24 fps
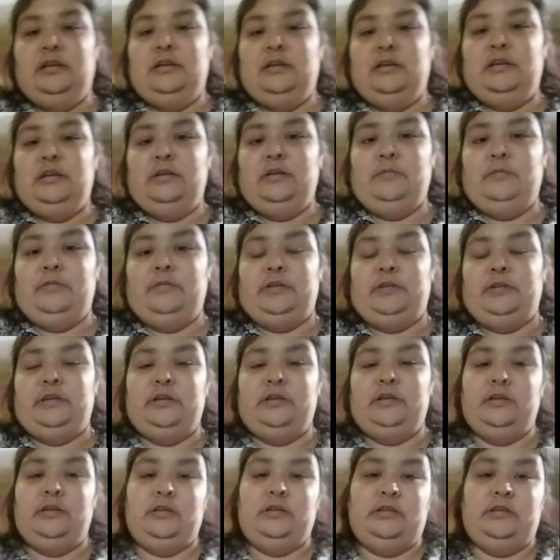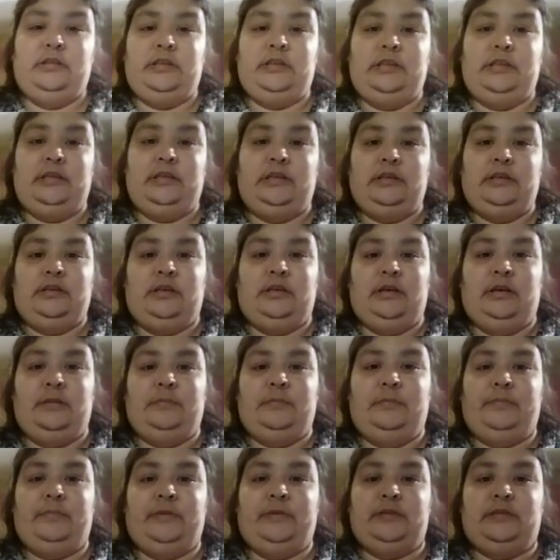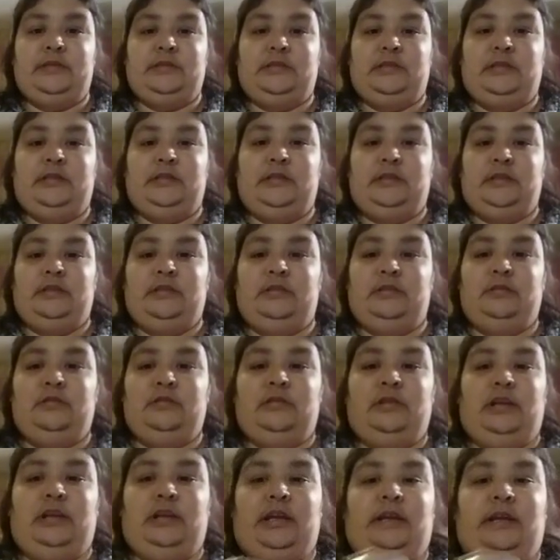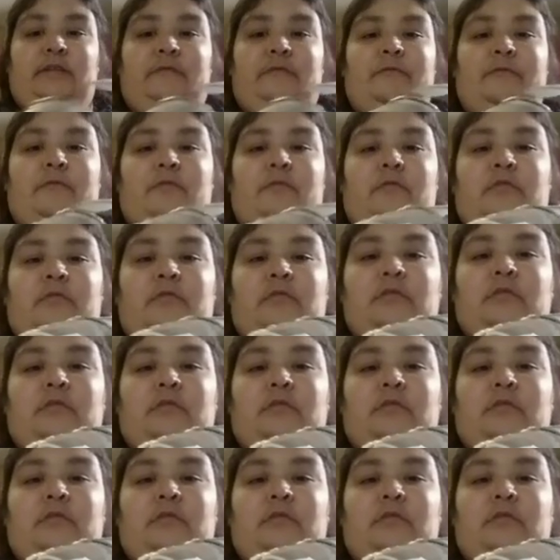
what the cup is gonna look like full.